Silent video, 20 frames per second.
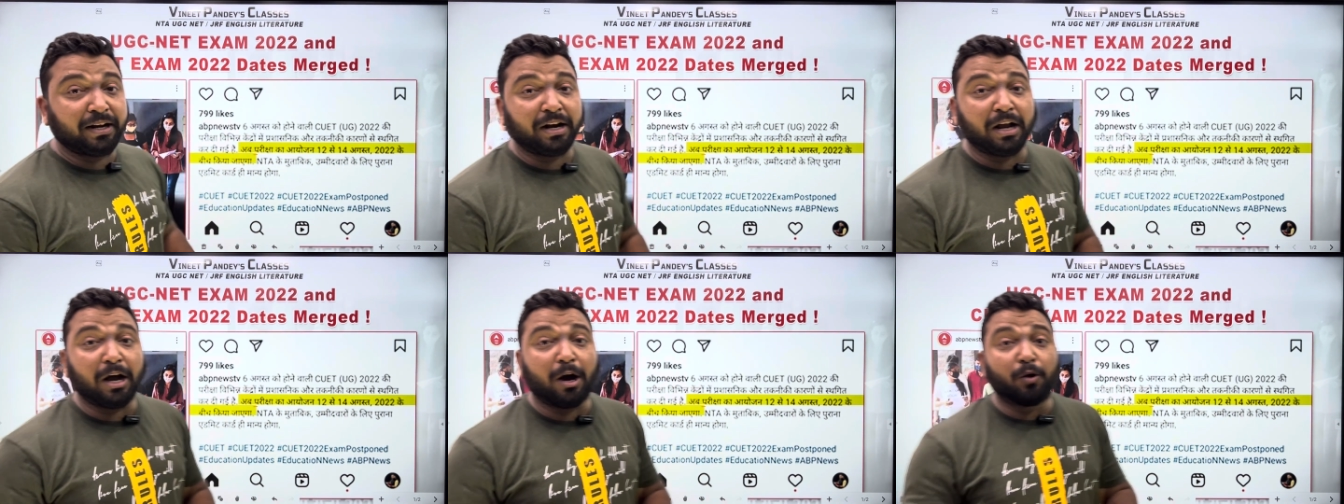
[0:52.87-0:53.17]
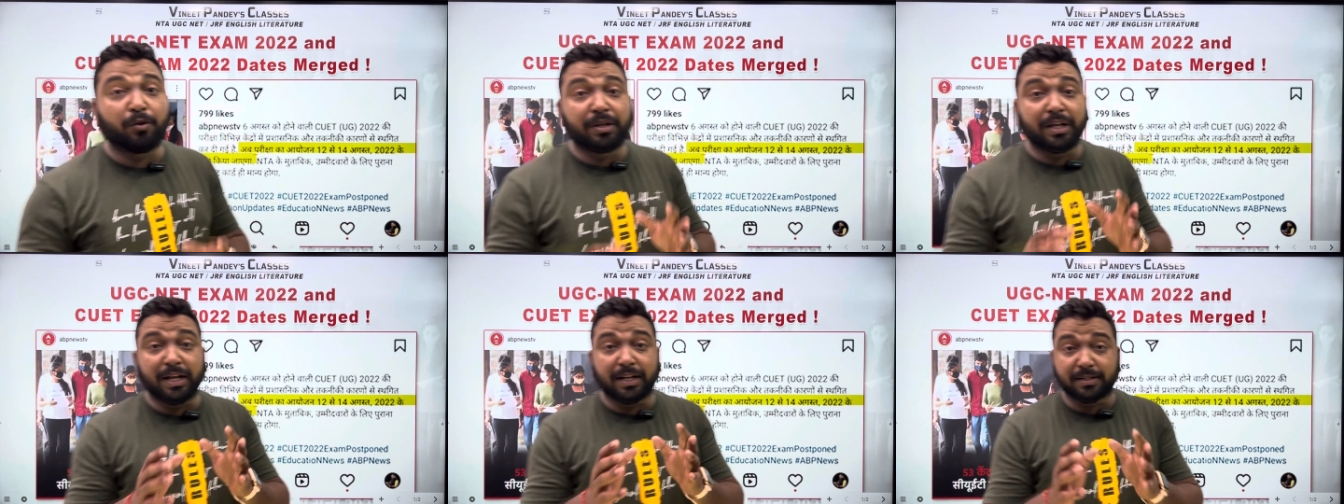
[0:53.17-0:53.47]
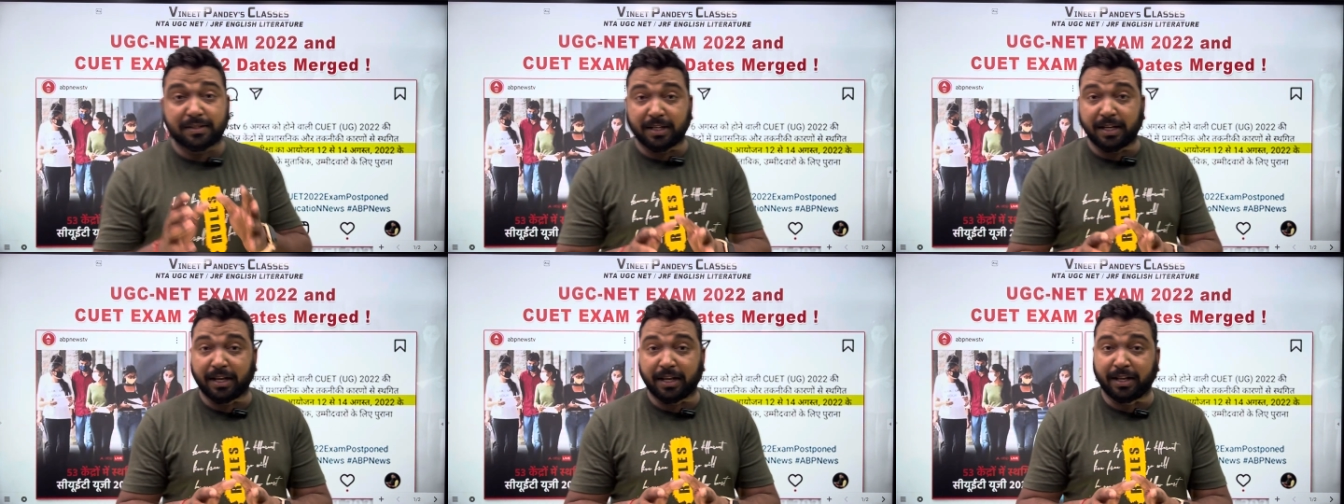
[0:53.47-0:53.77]
Now they are
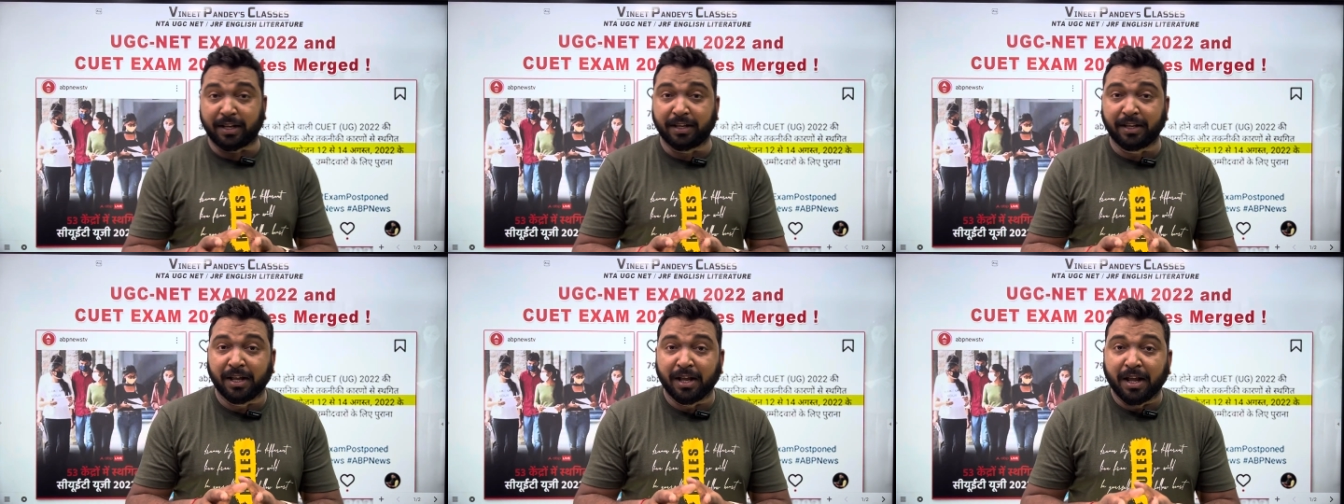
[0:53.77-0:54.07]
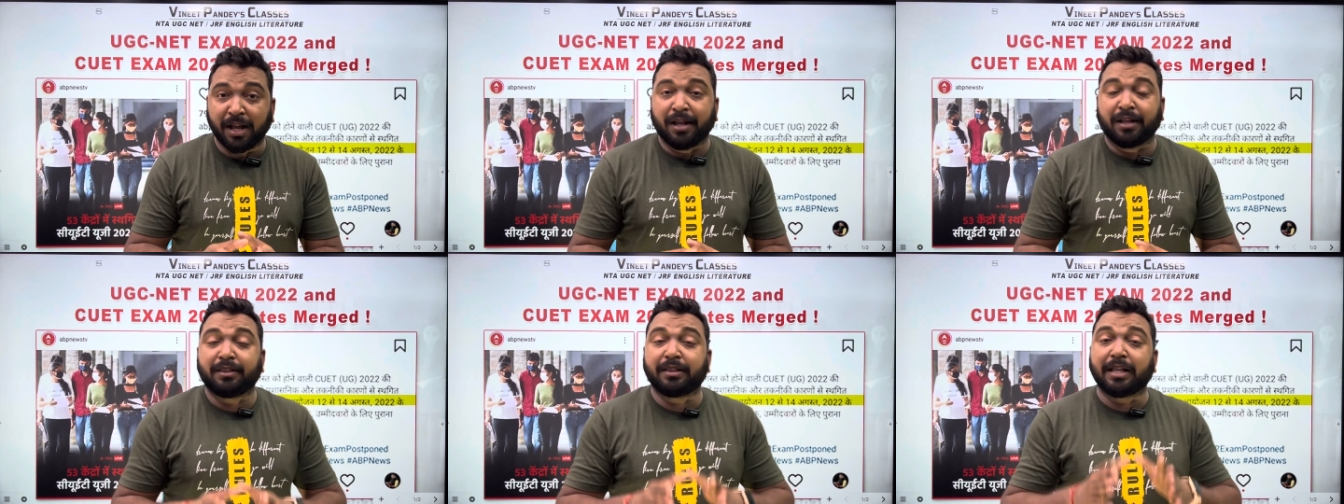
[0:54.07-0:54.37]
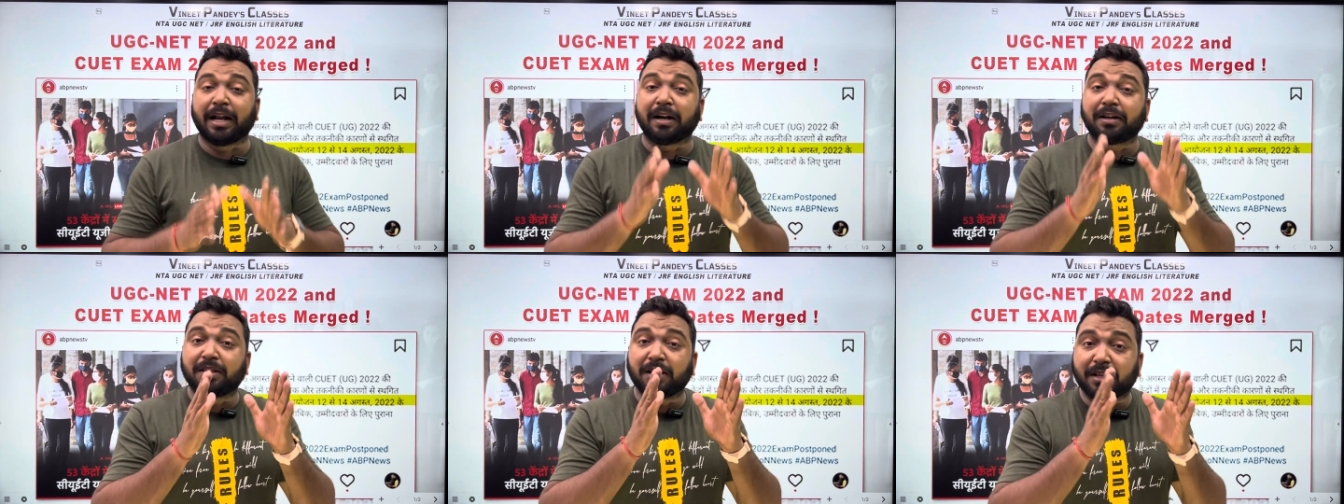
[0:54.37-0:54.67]
saying
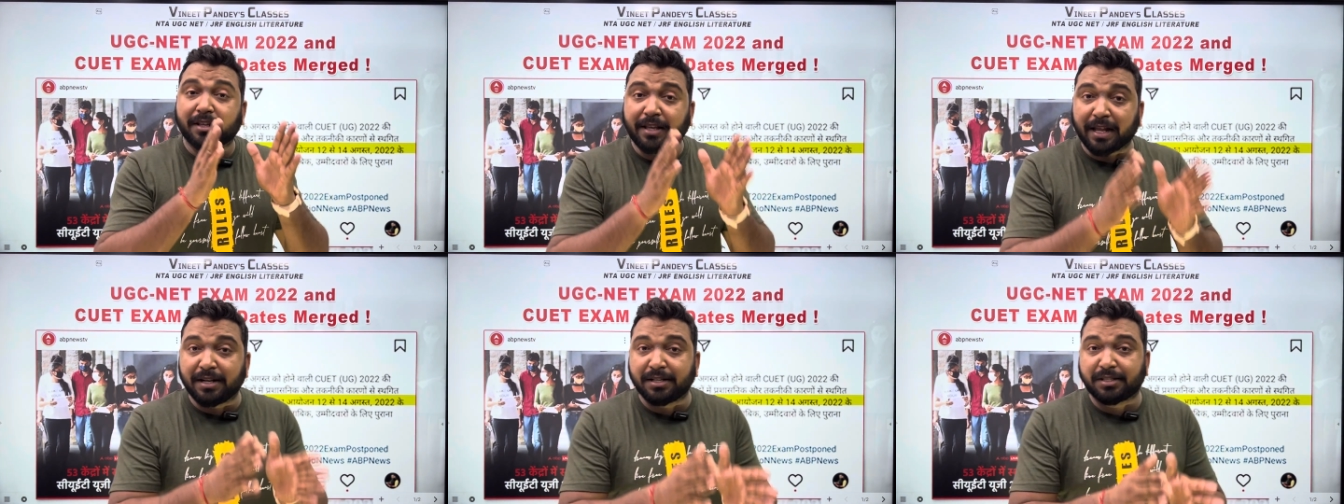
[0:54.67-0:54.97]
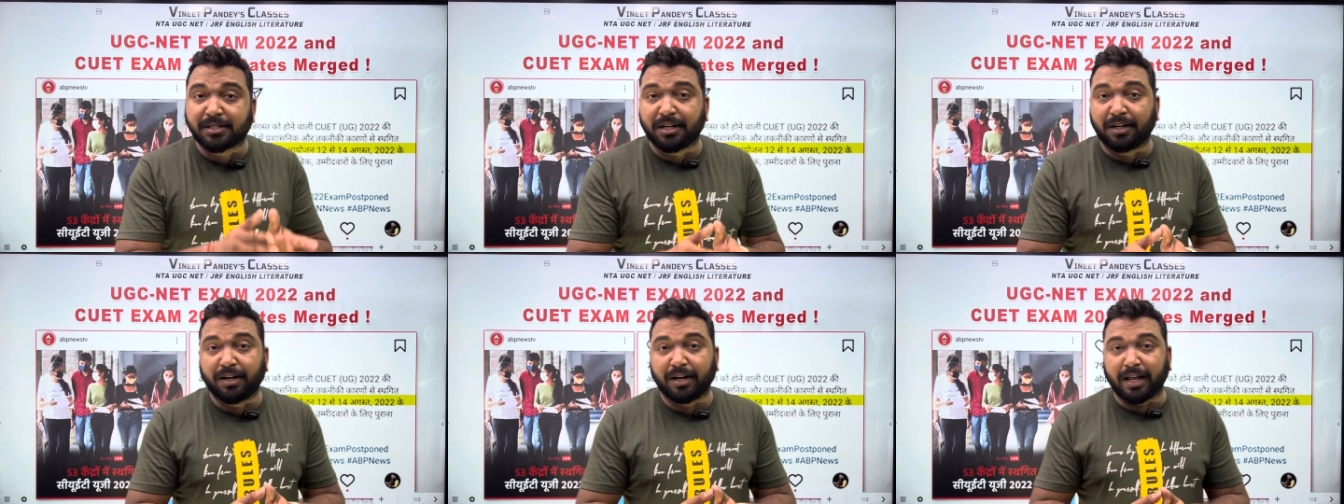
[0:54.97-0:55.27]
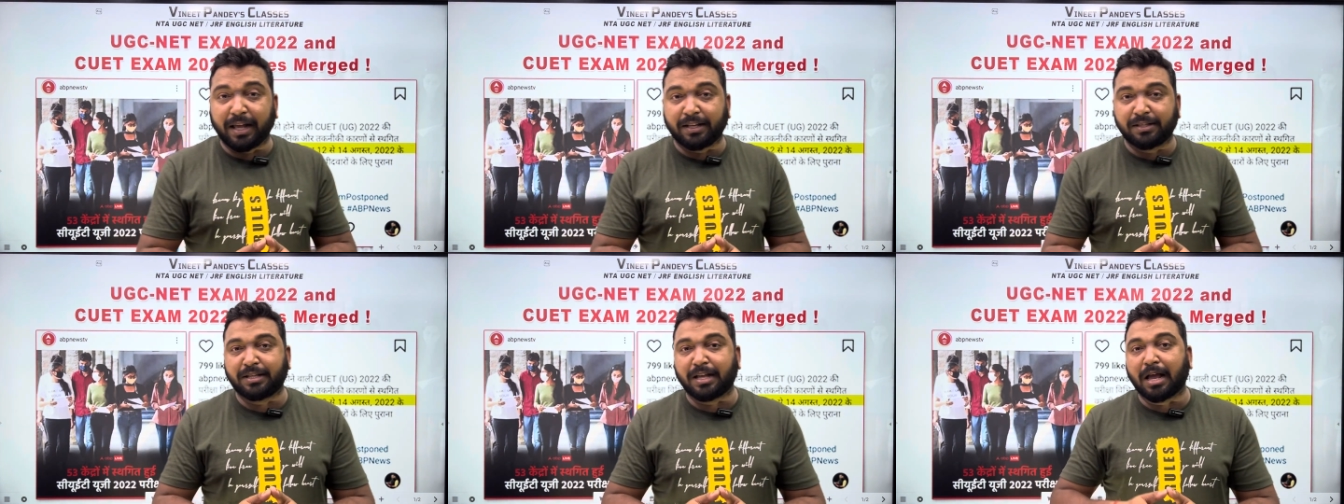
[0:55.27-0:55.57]
that the cancelled
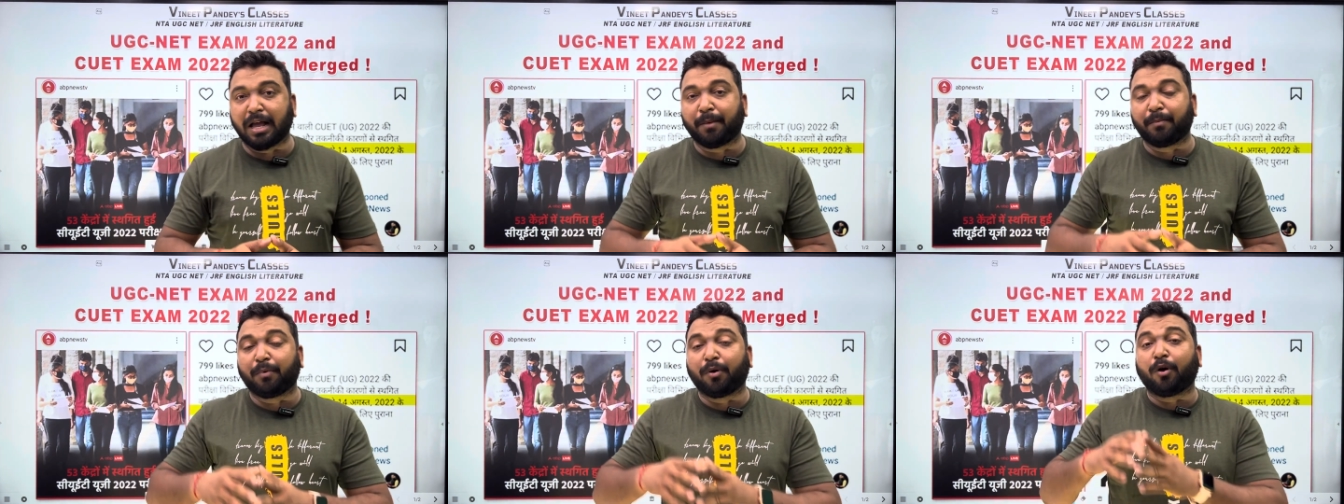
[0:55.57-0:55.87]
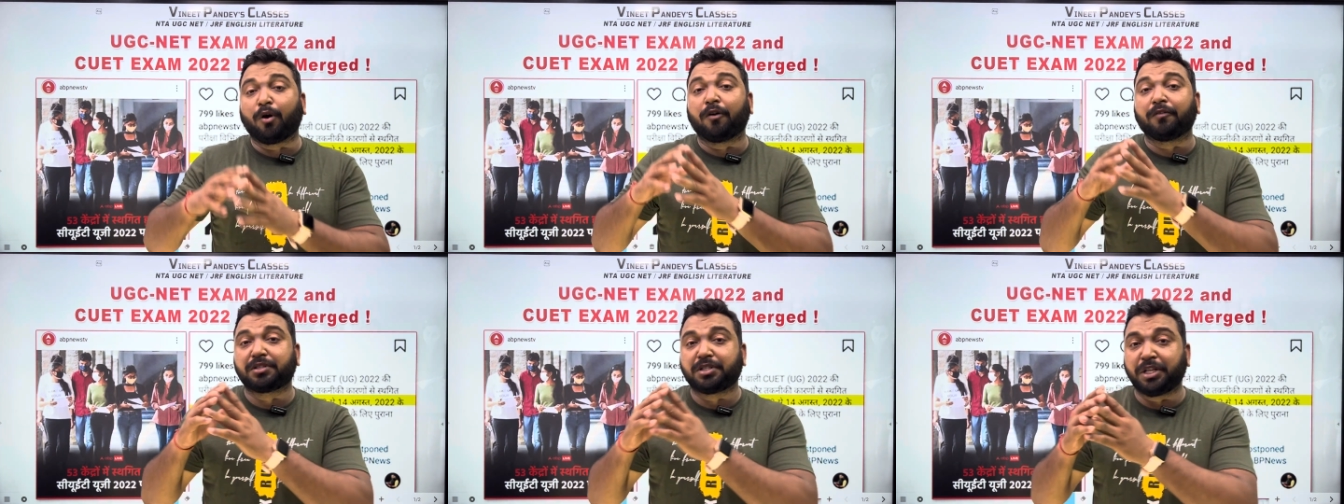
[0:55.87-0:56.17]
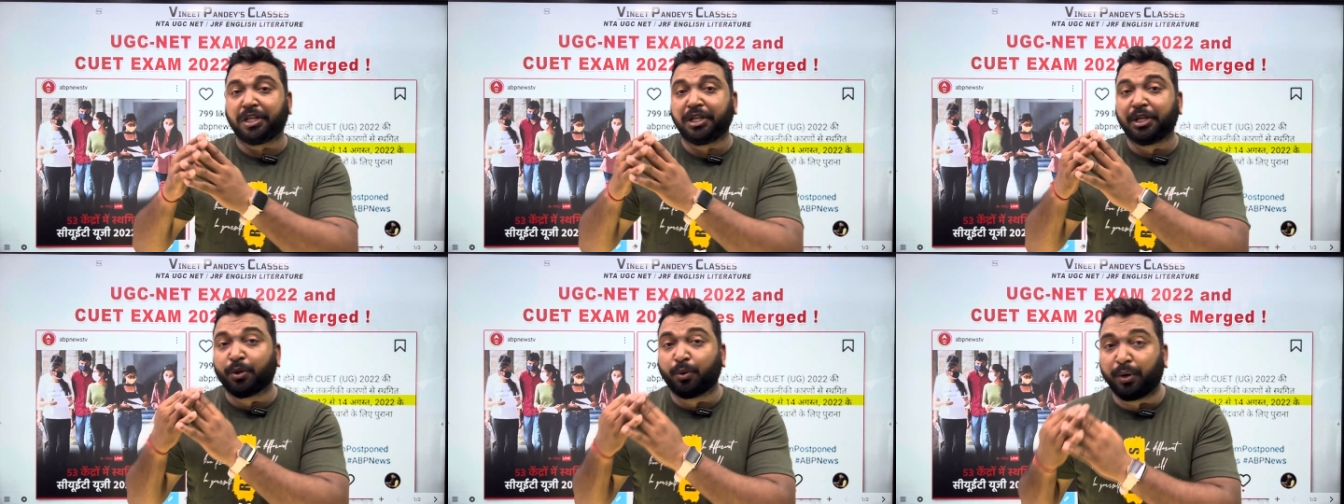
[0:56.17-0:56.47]
exam of
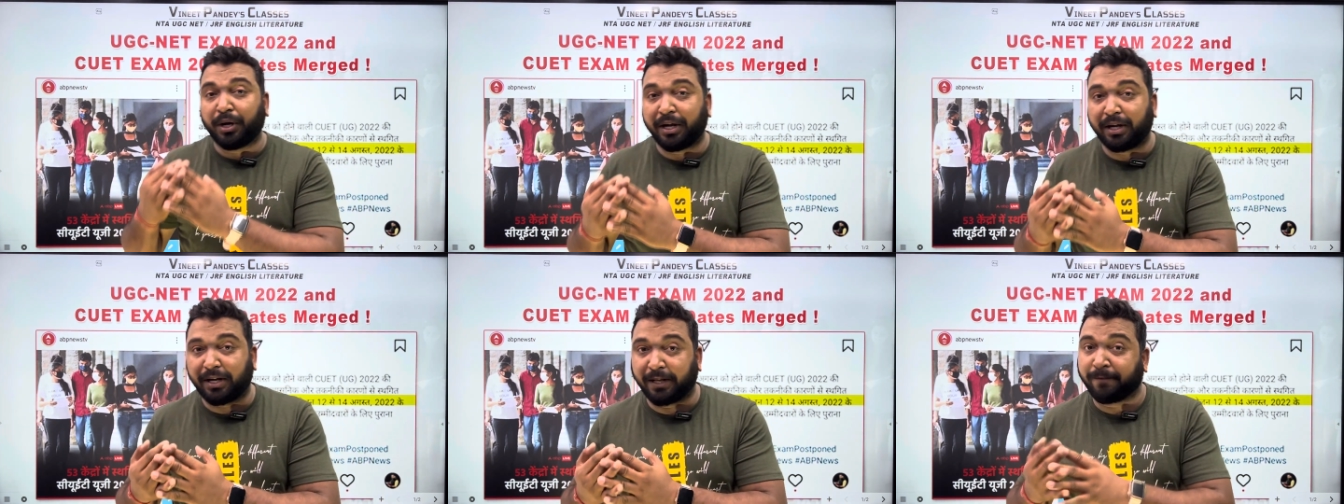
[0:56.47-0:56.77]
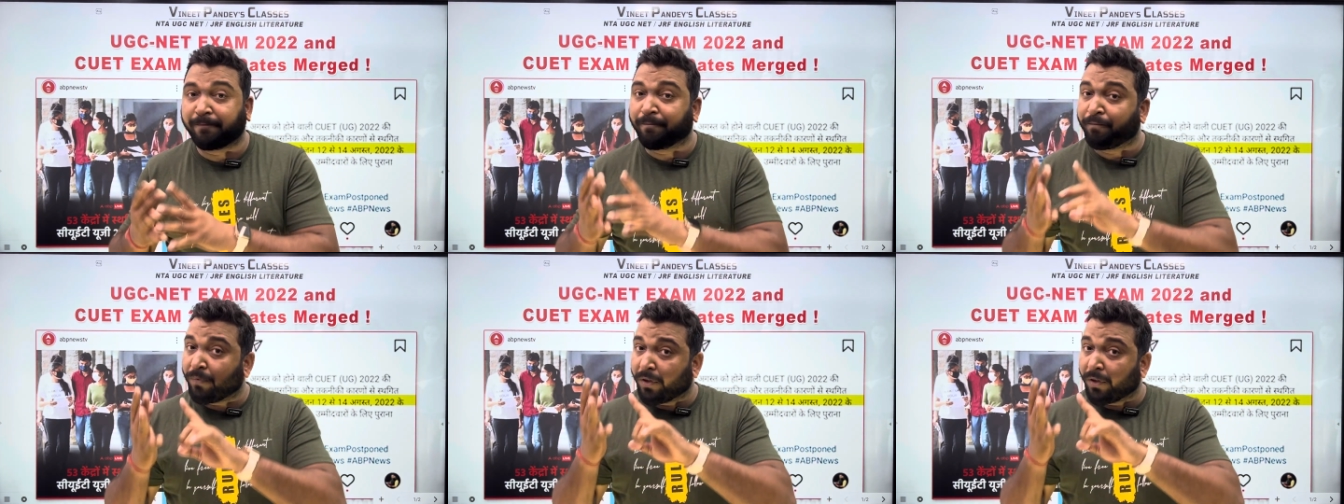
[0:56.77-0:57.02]
CUET,